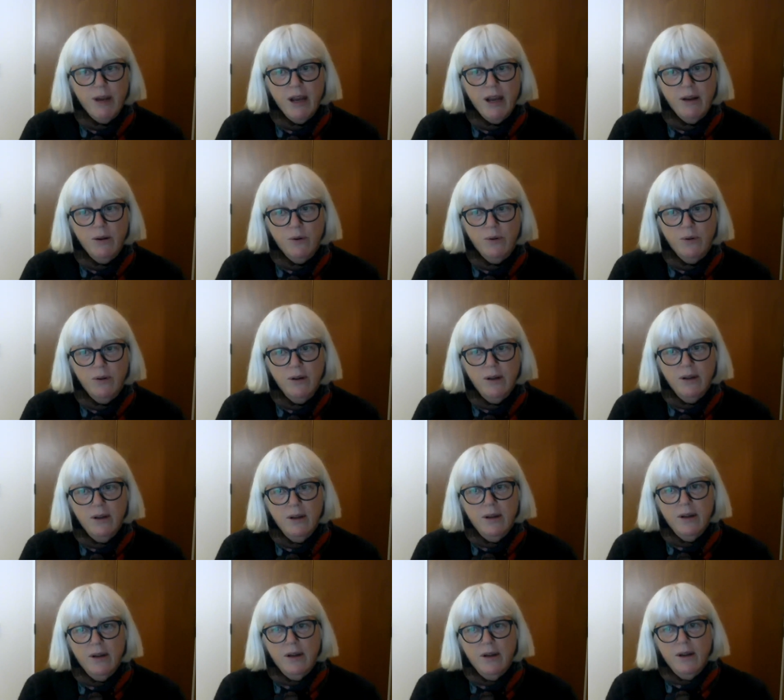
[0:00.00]
panel.
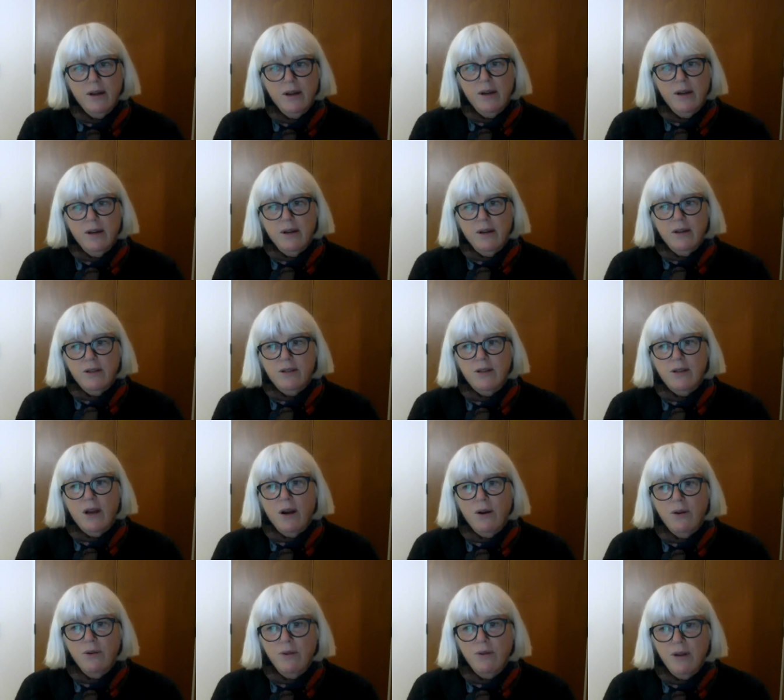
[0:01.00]

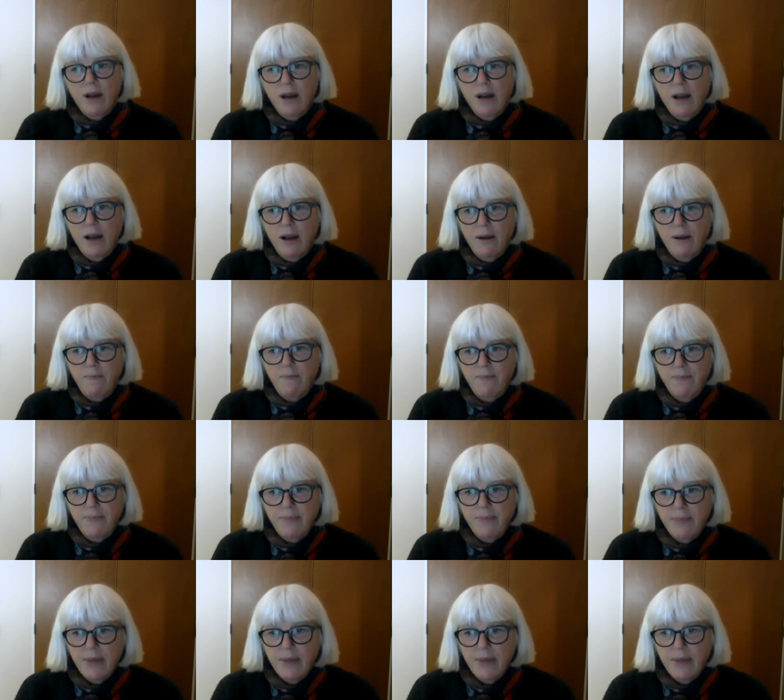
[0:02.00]
So